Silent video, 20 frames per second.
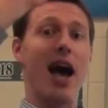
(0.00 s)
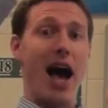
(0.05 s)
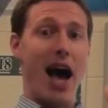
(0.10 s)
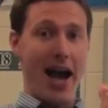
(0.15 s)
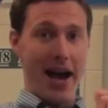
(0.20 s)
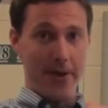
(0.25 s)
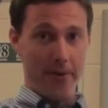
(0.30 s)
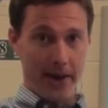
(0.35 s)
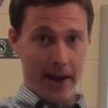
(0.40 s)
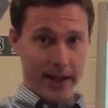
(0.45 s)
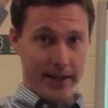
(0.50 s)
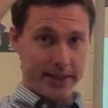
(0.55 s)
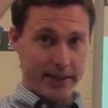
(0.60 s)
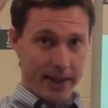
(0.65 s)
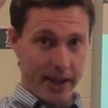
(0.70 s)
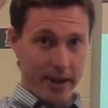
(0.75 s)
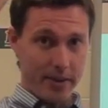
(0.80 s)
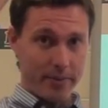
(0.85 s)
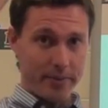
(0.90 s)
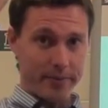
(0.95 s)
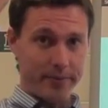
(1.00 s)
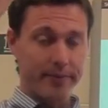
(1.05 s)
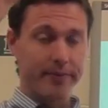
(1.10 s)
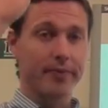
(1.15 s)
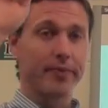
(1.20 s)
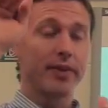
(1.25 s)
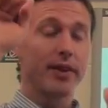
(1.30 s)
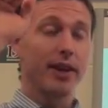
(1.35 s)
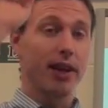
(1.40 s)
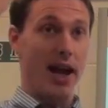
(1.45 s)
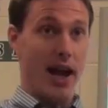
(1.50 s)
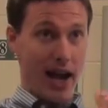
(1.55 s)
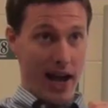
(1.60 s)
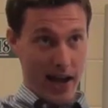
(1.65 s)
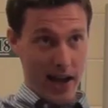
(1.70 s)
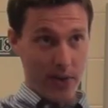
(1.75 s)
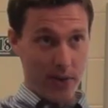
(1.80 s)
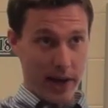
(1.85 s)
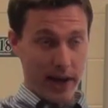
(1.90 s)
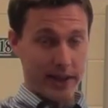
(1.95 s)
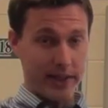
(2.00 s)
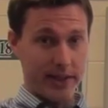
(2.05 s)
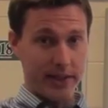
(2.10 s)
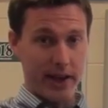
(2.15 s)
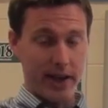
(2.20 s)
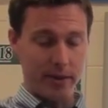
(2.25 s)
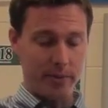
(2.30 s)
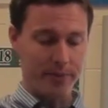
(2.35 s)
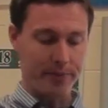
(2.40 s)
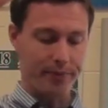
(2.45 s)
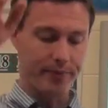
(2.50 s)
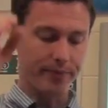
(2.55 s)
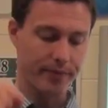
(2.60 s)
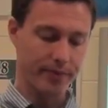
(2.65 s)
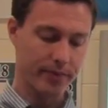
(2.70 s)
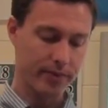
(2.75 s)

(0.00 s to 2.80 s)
I want some, I want some.